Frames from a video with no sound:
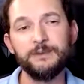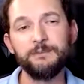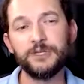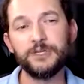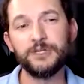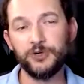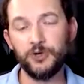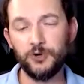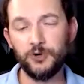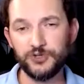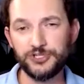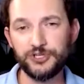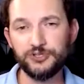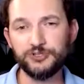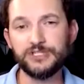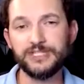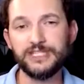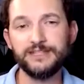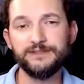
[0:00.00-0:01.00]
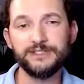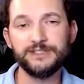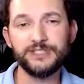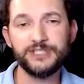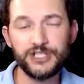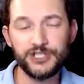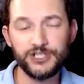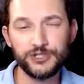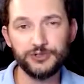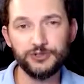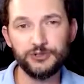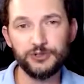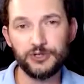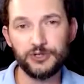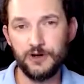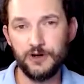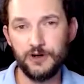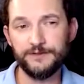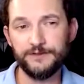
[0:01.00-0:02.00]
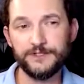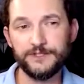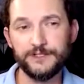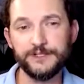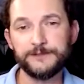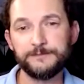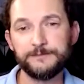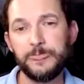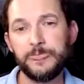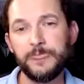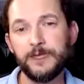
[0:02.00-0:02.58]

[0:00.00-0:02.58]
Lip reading: but also to give additional confidence,